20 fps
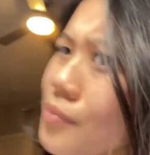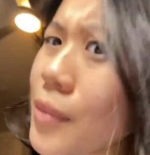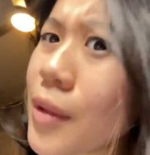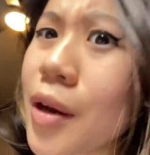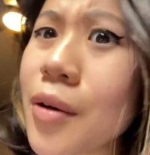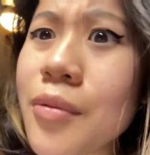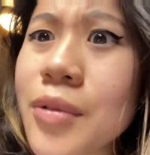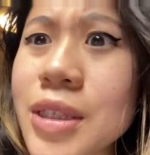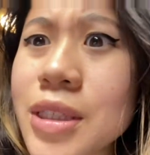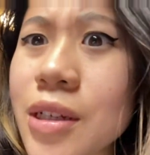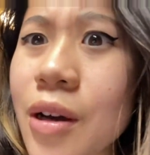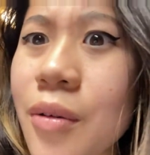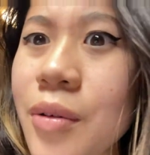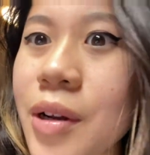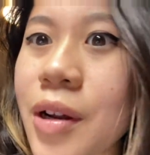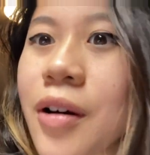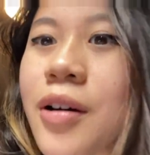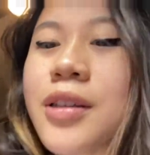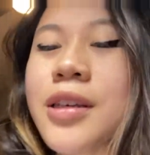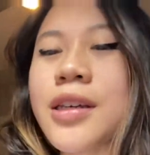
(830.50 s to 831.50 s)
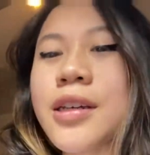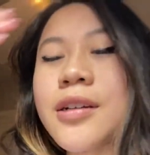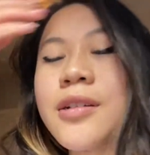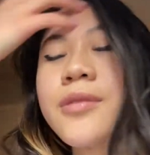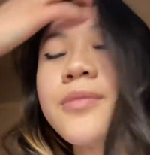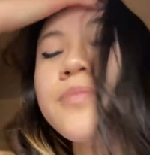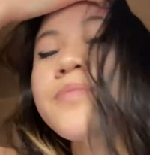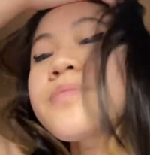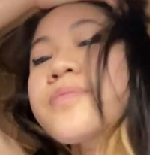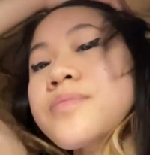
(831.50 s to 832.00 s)
what's going on here?
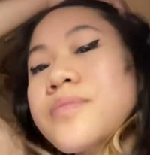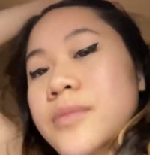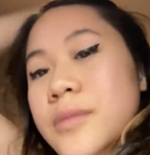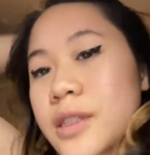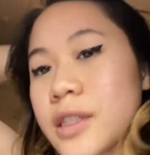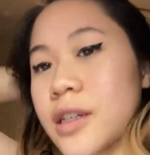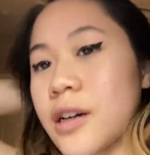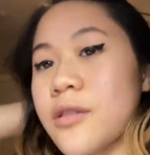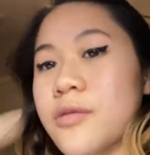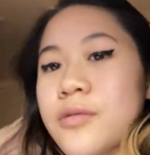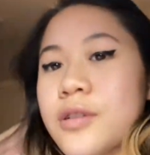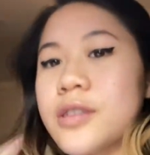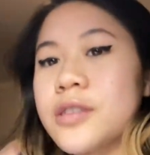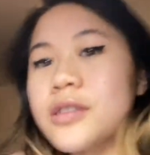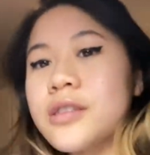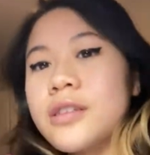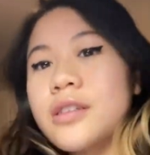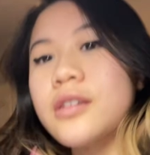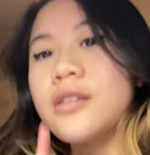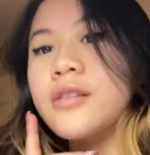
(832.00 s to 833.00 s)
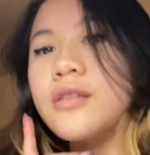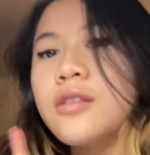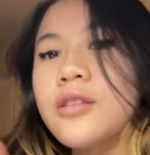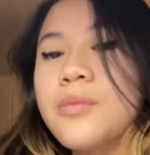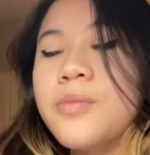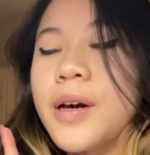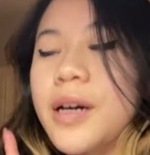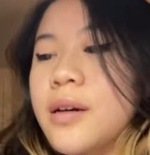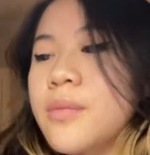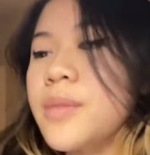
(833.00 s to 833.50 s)
So we're just gonna look
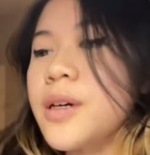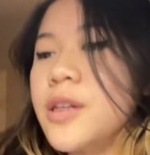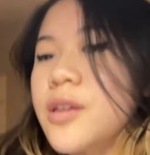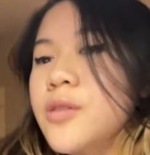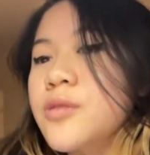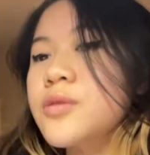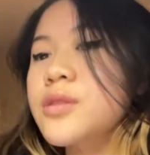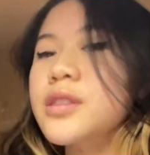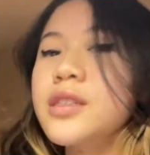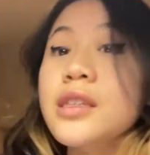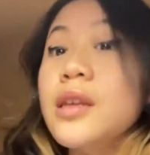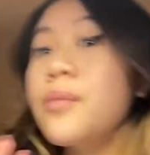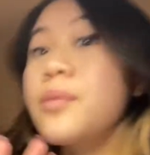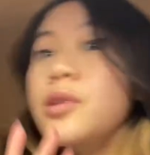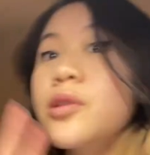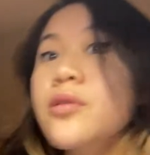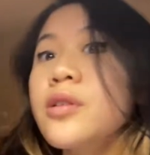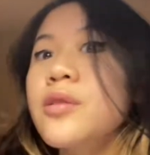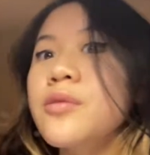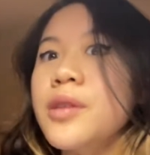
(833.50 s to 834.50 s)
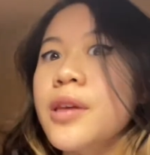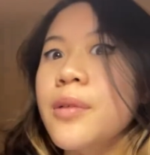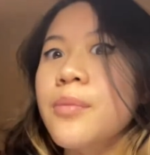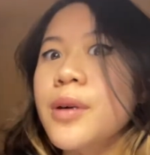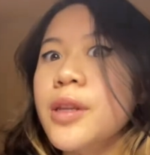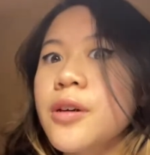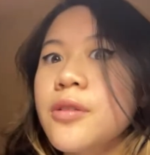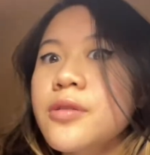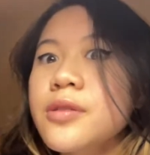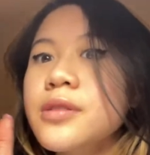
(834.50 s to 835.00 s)
back at my notes because I've been doing it without my
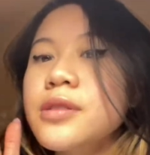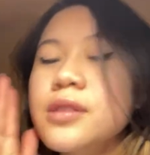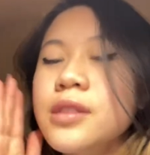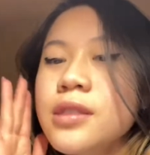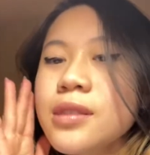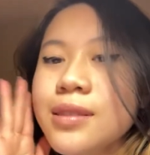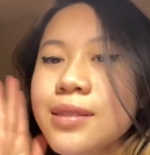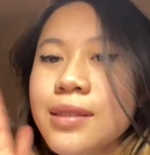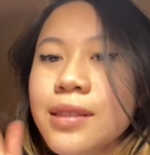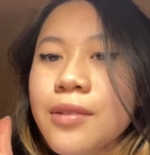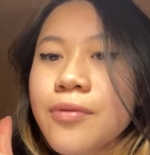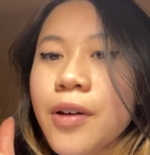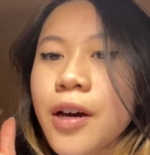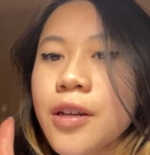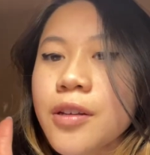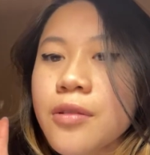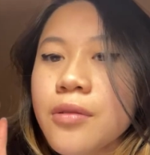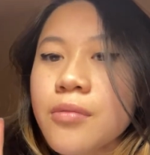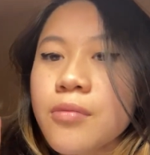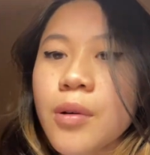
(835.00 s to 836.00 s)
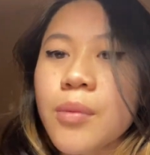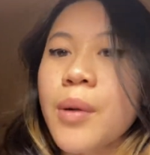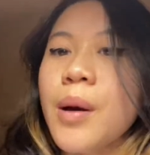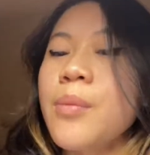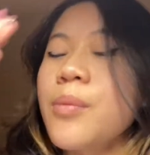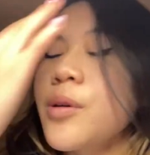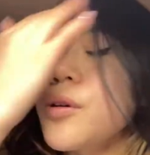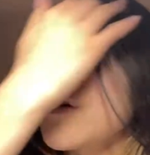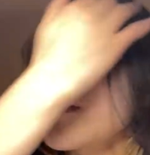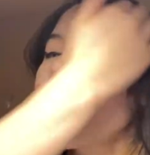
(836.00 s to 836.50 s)
notes just to see if I
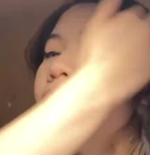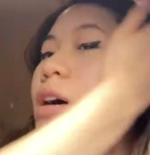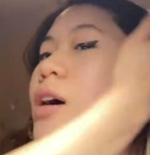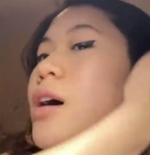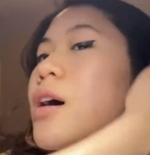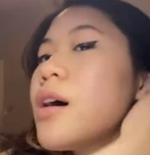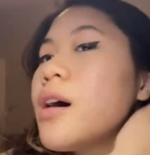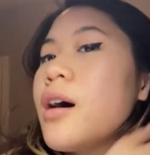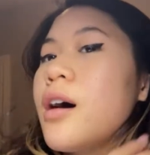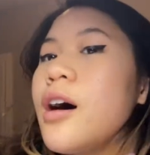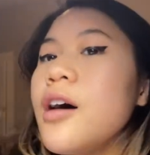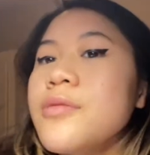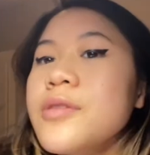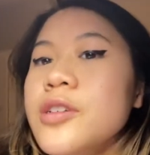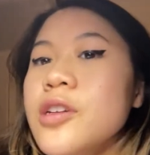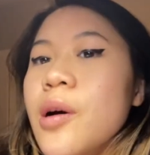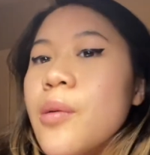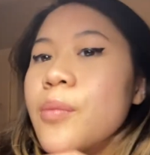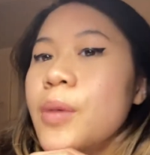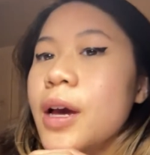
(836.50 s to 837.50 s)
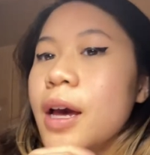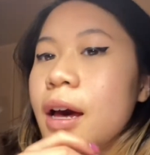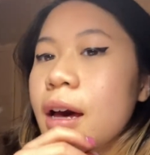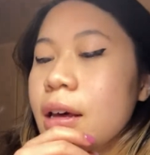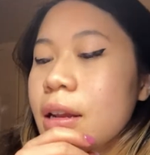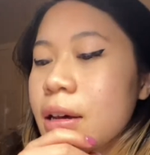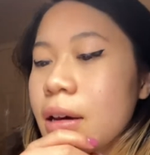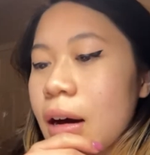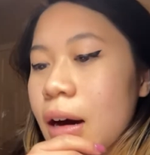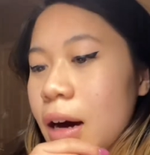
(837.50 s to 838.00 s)
remember off the top of my
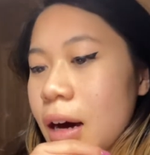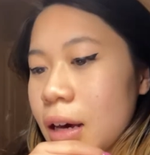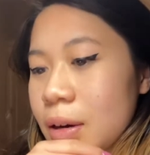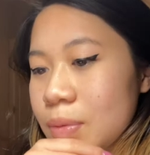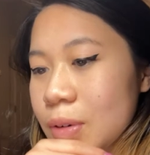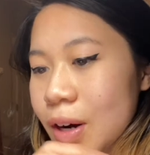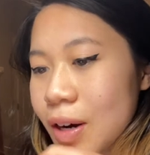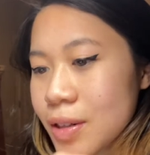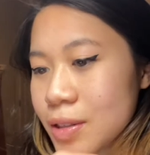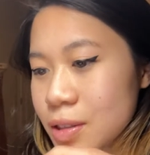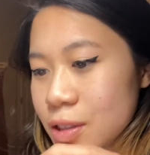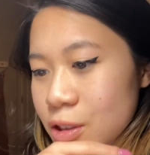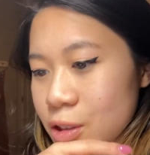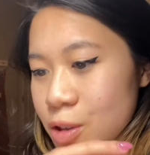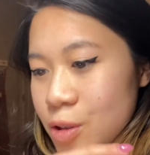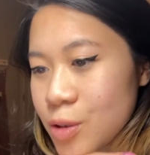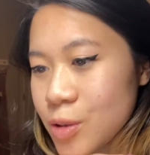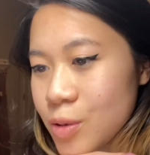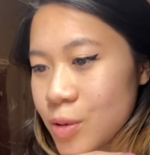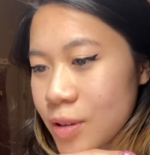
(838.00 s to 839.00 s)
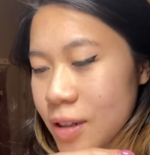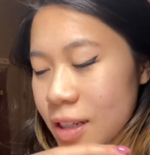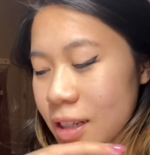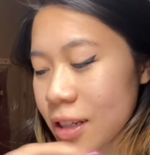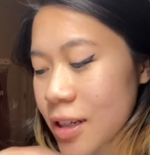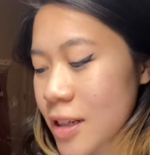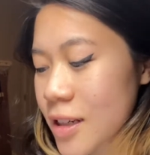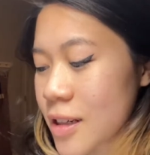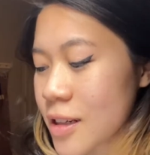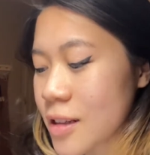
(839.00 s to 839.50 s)
head. I've gotten to
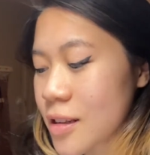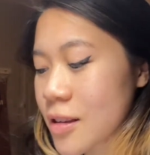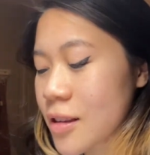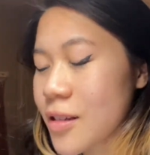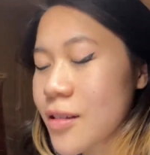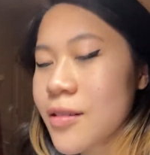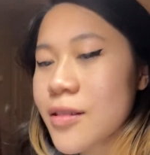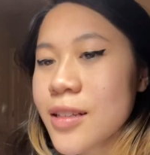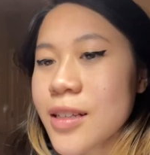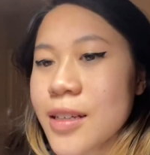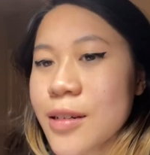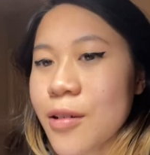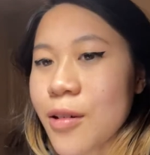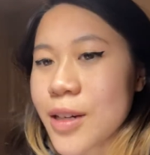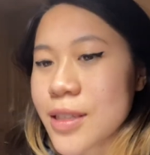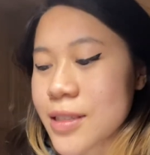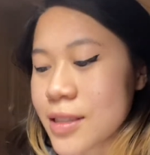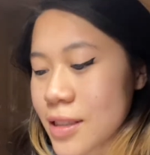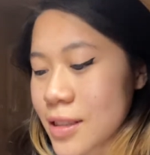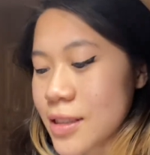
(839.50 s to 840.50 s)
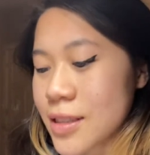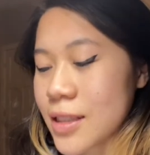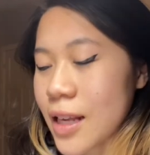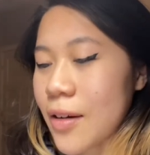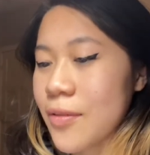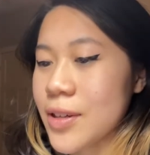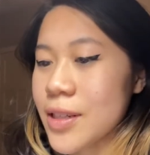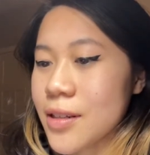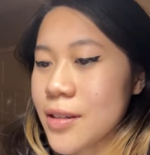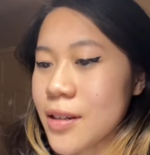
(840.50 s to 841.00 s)
literally question
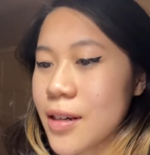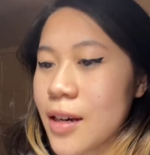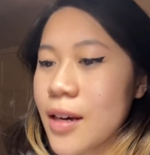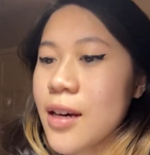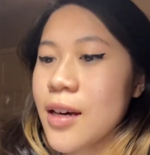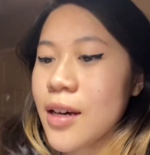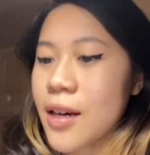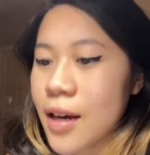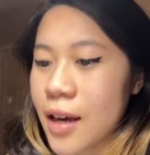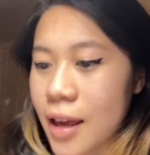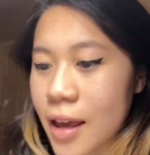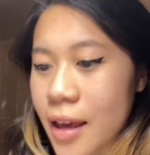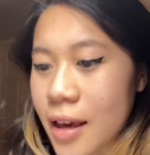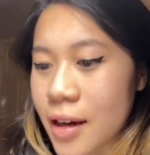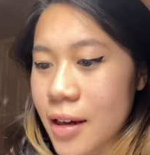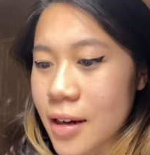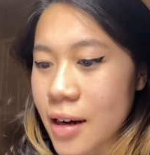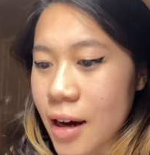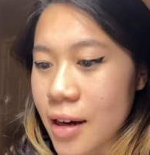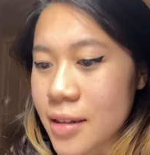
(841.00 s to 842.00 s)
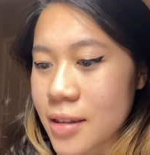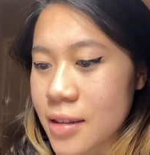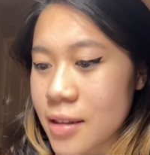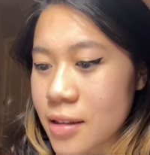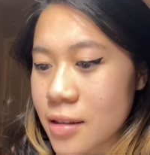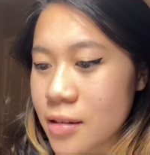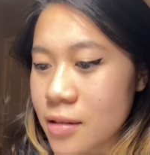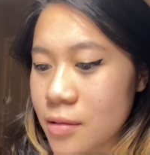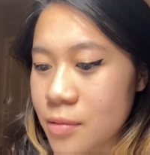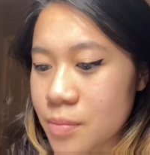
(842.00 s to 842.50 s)
7, and I
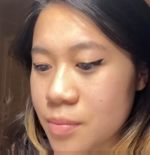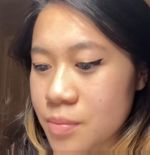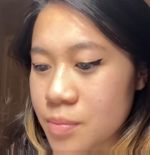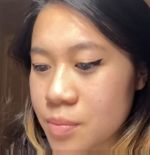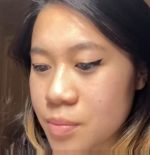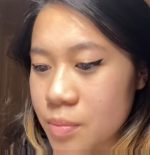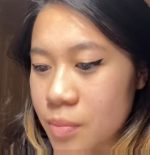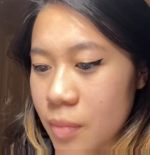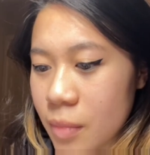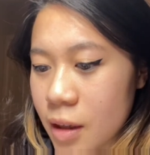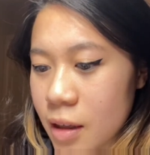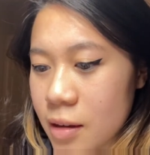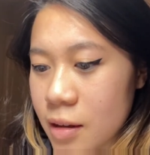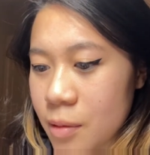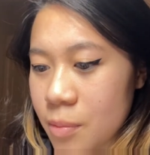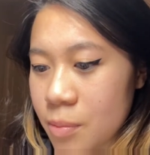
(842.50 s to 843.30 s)
did the